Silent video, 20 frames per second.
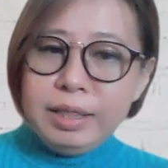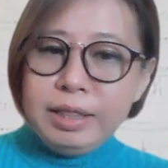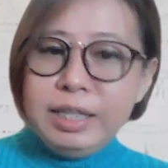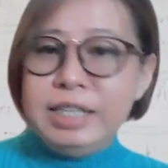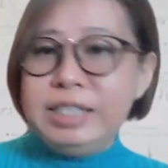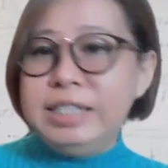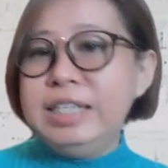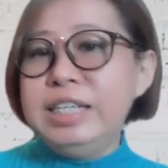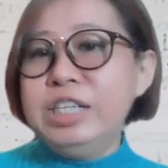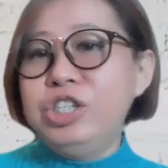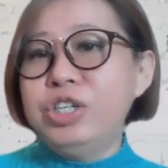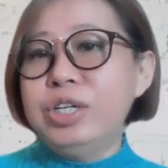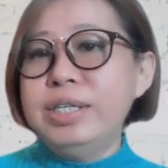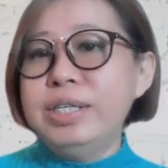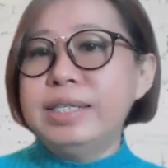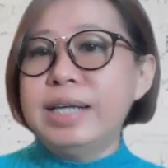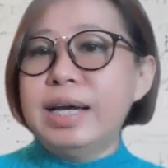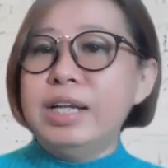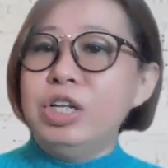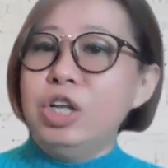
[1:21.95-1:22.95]

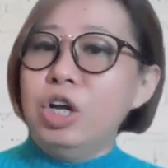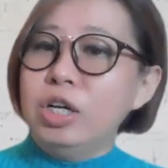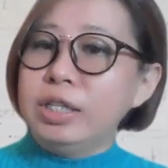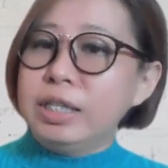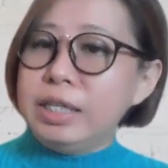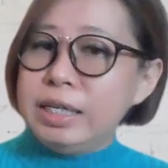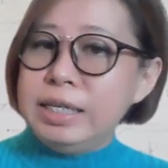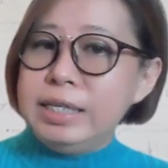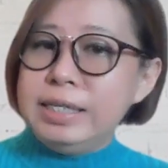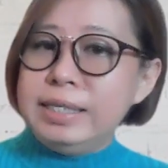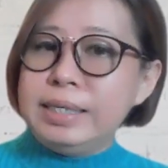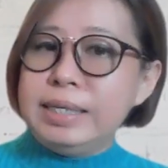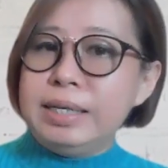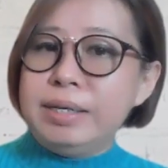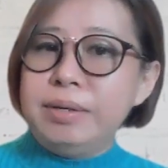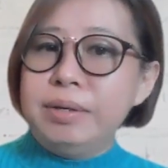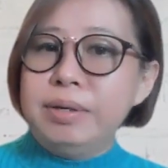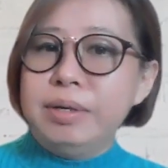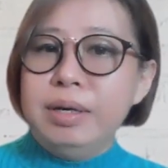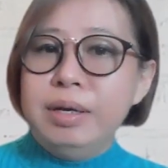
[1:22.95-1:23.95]
Decisions are not
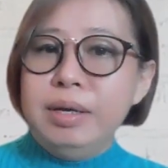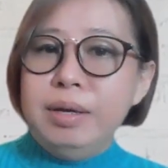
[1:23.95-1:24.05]
easy,